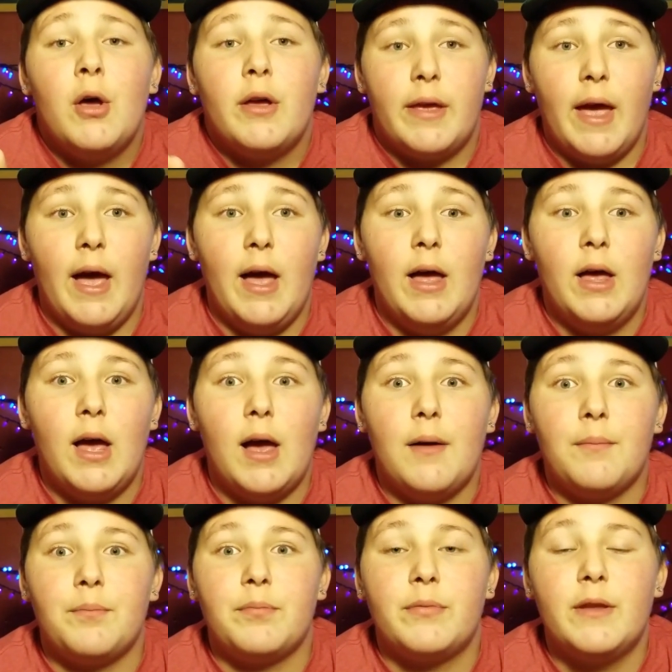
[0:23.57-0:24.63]
yeah,
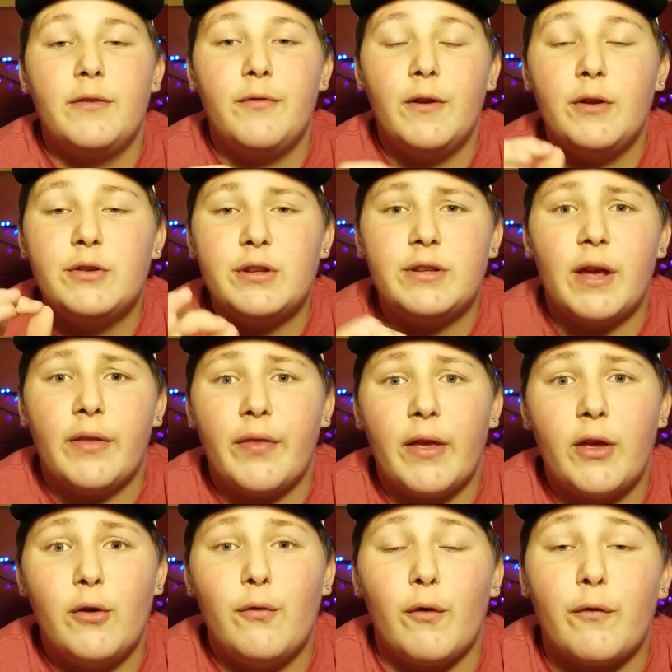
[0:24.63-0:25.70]
this video is just saying
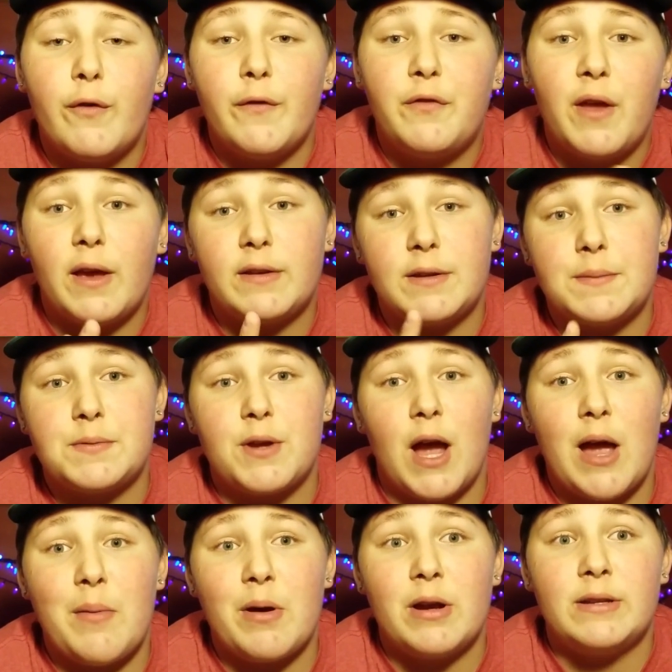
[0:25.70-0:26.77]
thank you for 58
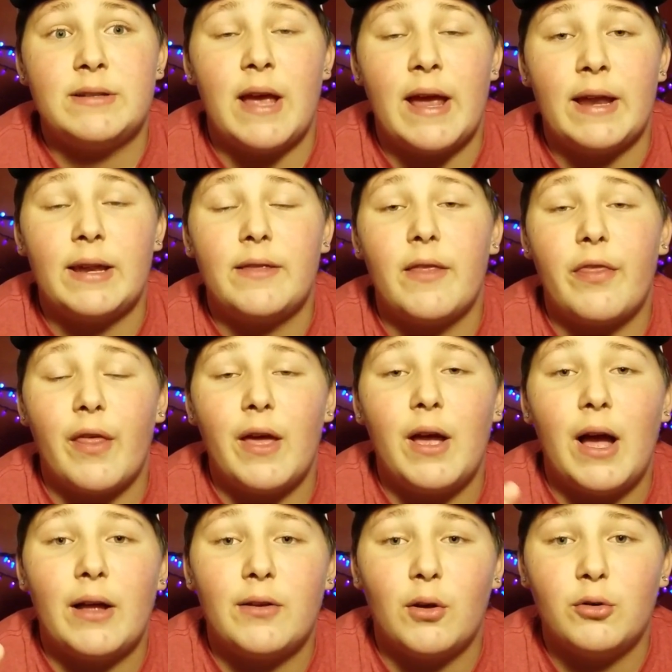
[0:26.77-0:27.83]
subscribers, and the thing
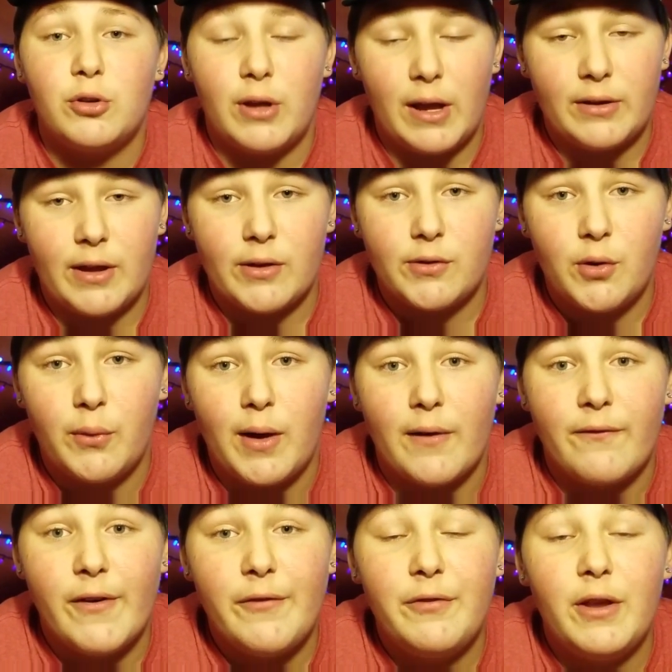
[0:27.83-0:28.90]
I told you guys I was doing
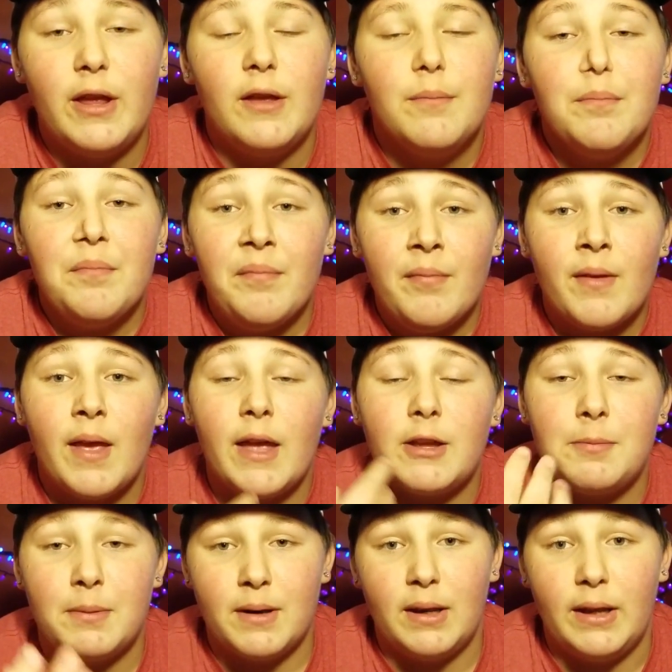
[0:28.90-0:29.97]
at 50
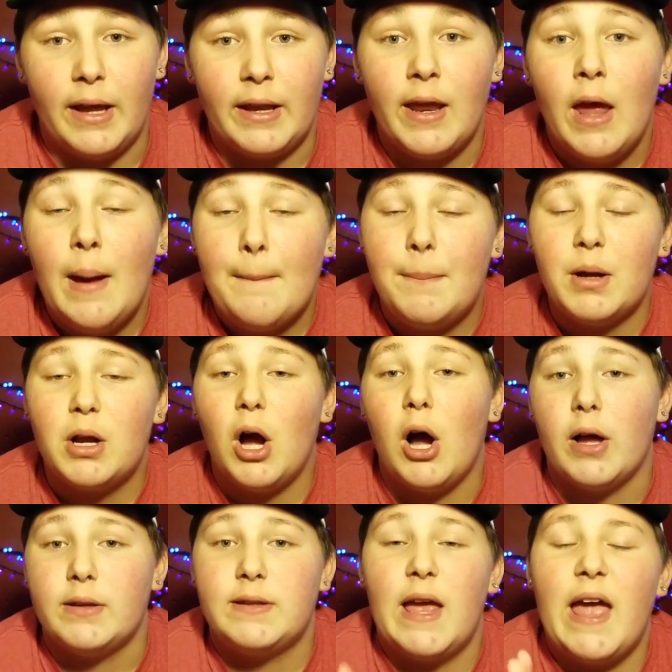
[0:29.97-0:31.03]
has been delayed,
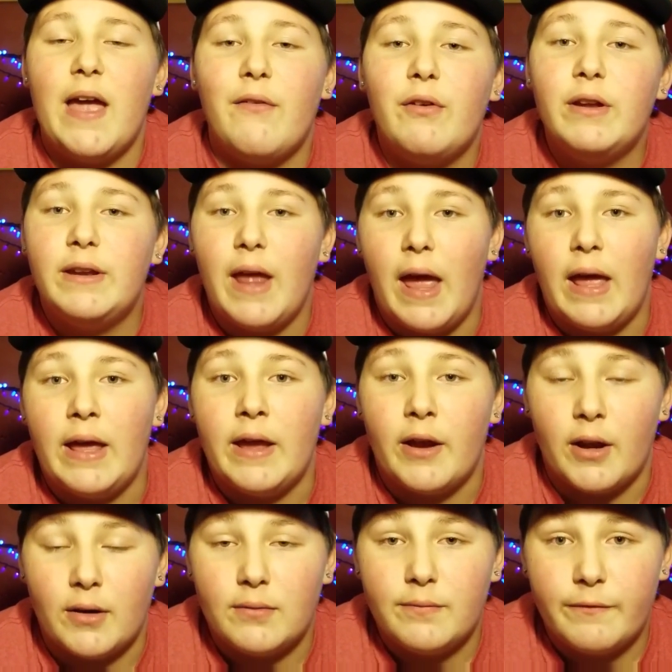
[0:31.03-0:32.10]
because every day
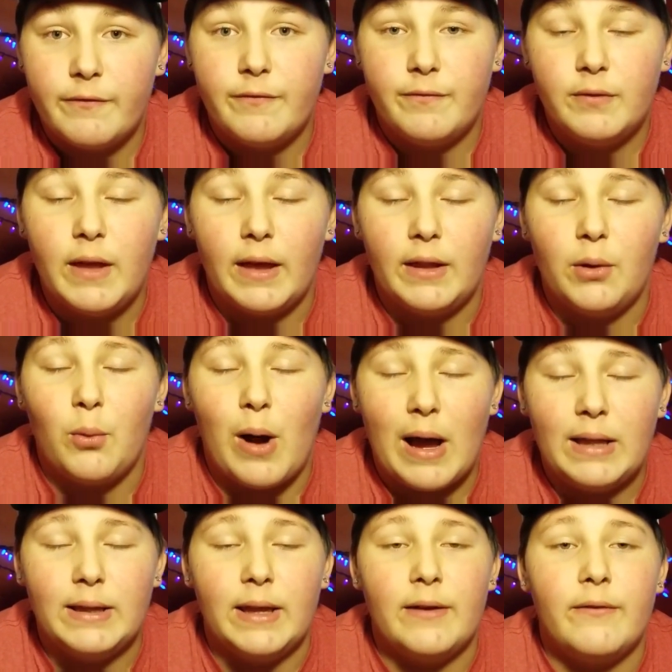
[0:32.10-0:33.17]
here lately where
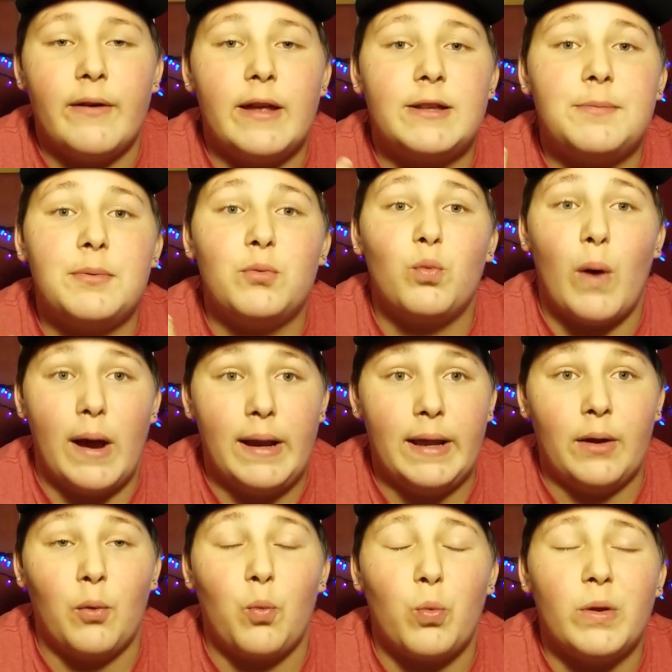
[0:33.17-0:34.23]
I live, it's been
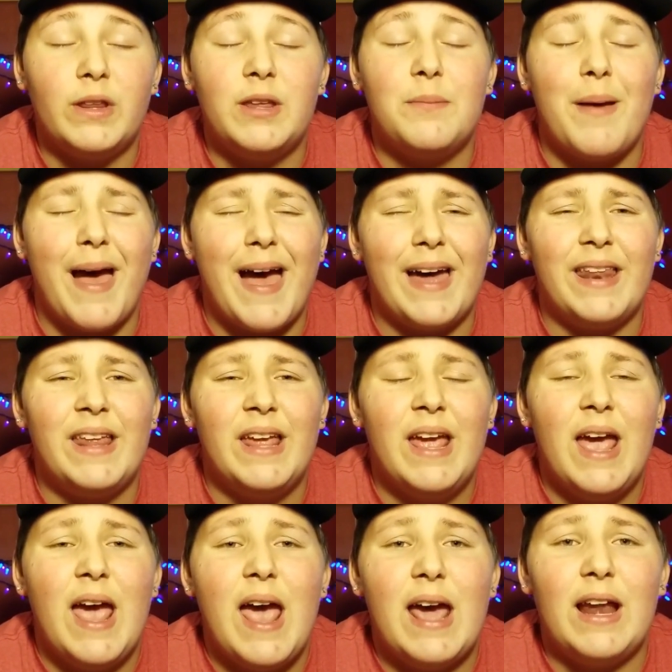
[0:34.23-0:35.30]
raining really bad,
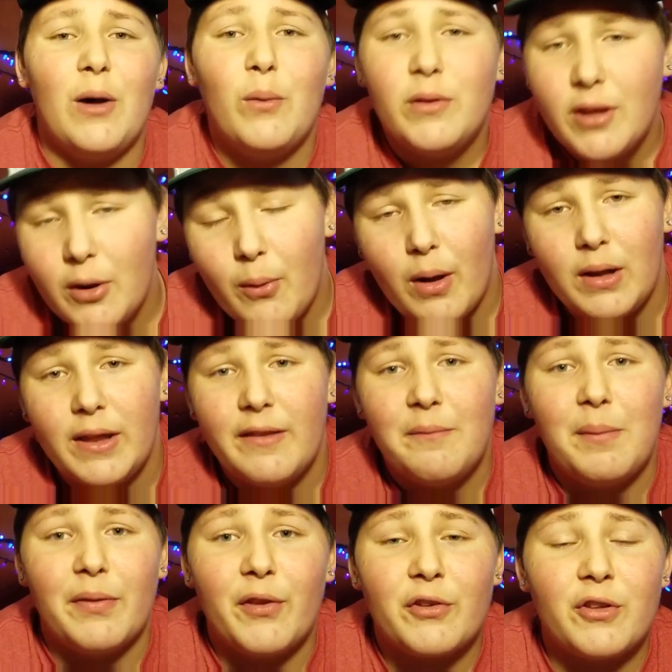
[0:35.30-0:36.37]
and I will tell you where I live,
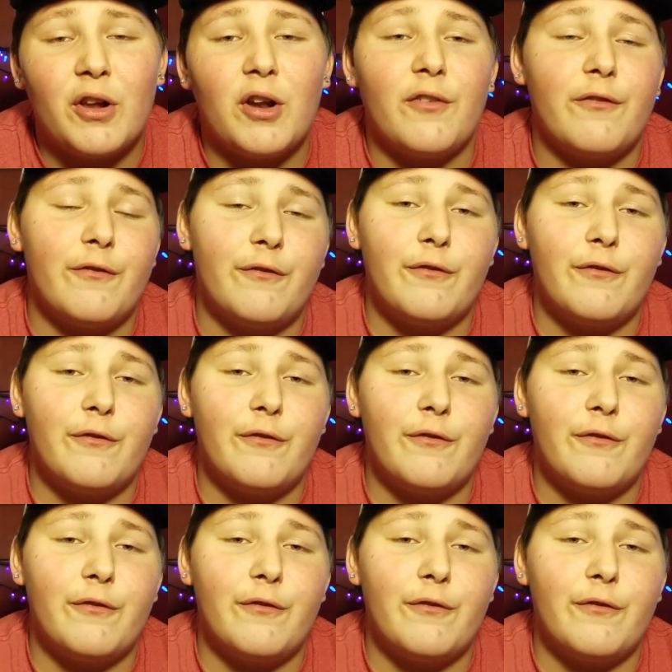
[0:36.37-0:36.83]
but there's a lot of